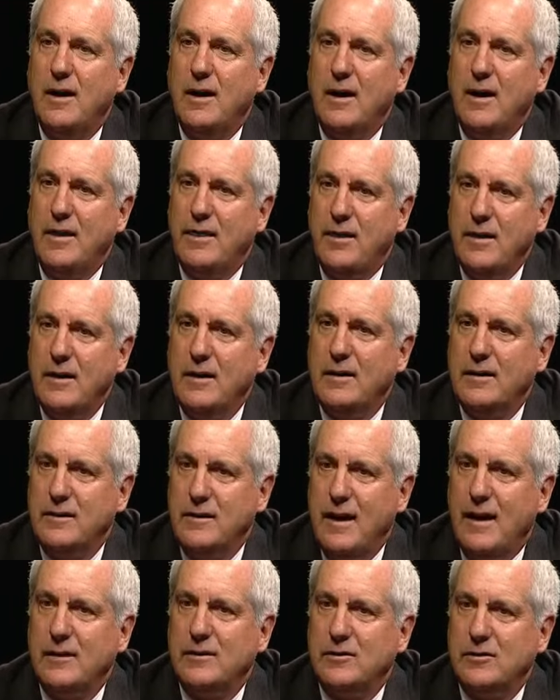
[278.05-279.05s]
I think
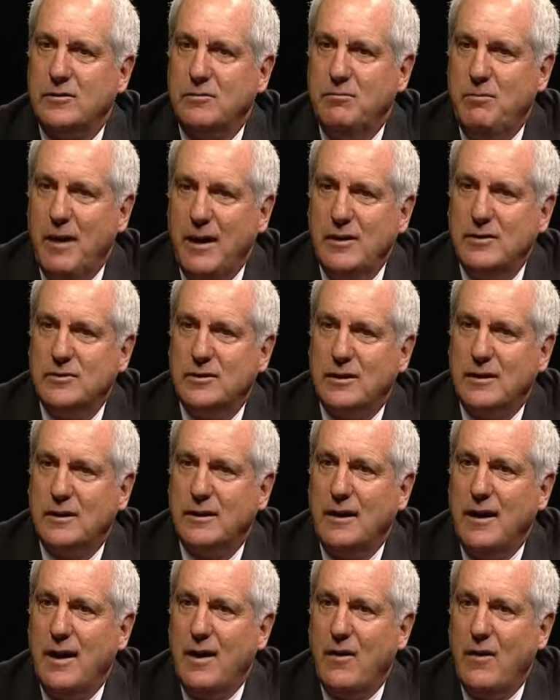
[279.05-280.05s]
that's
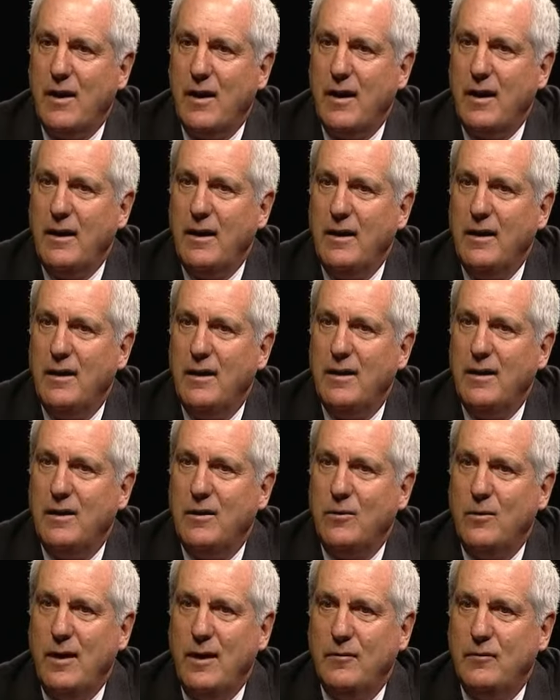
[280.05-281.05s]
basically how I
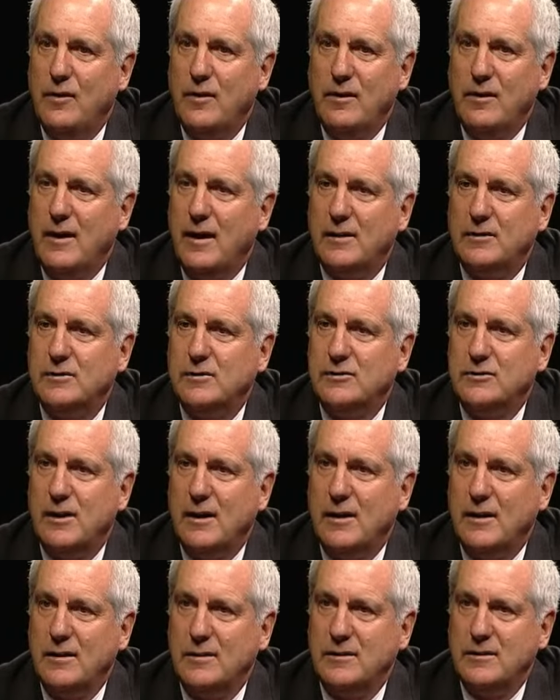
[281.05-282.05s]
ran for the Texas
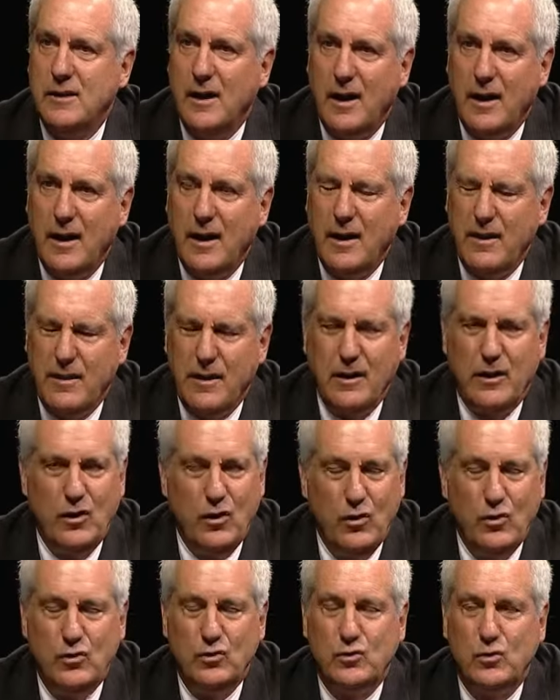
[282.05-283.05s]
Senate. It's not, I think,
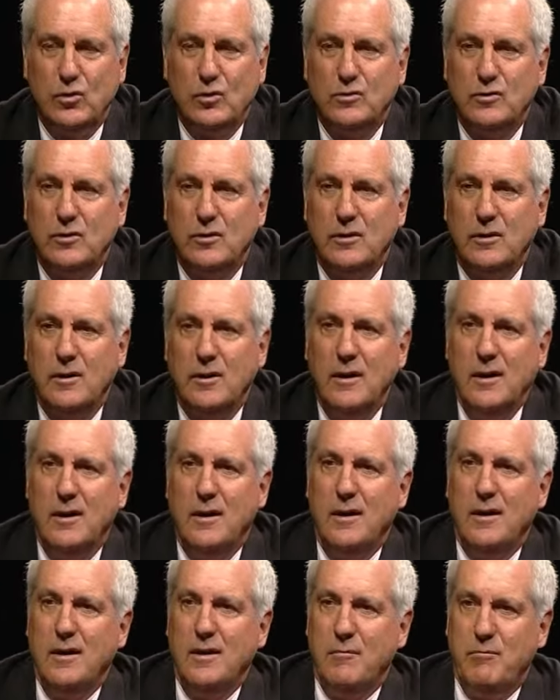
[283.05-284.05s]
usual to
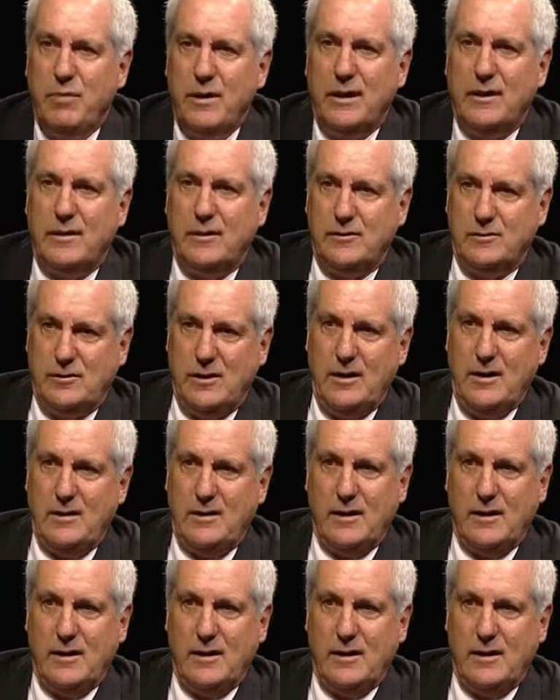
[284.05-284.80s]
pick the Senate.